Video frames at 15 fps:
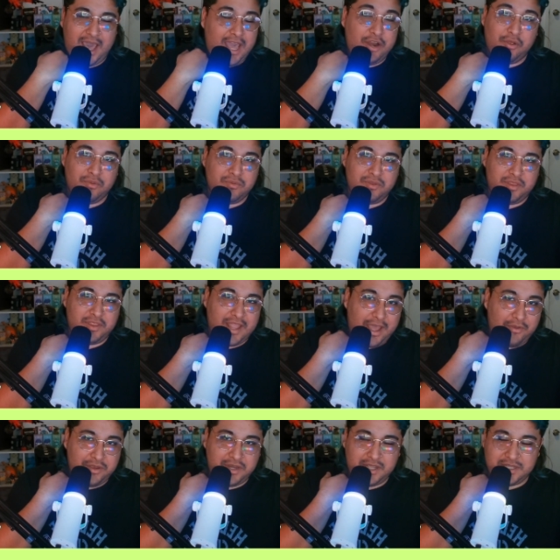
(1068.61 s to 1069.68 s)
I don't
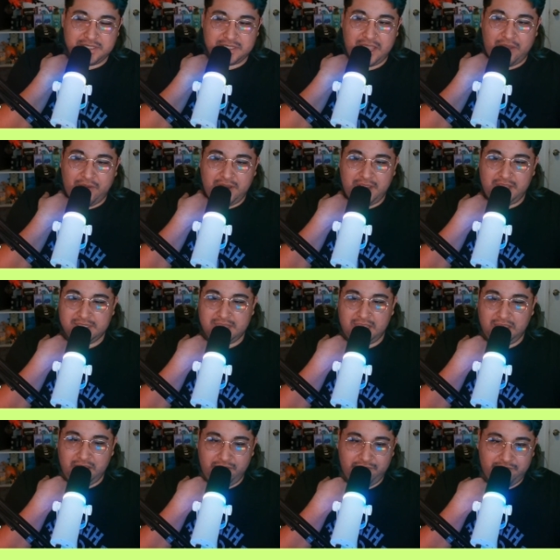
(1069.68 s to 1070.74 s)
nowadays nowadays i
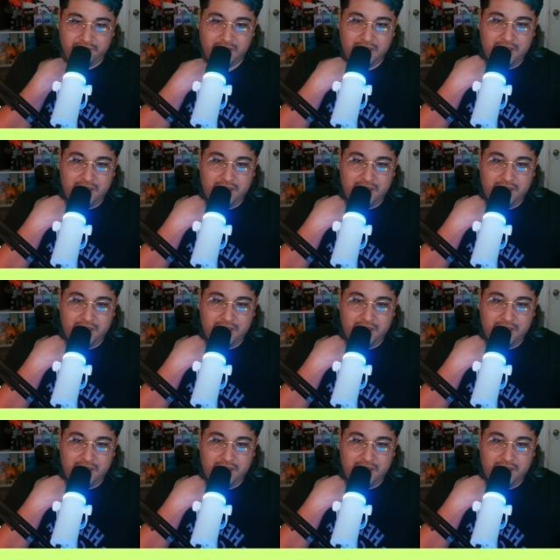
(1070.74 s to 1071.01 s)
live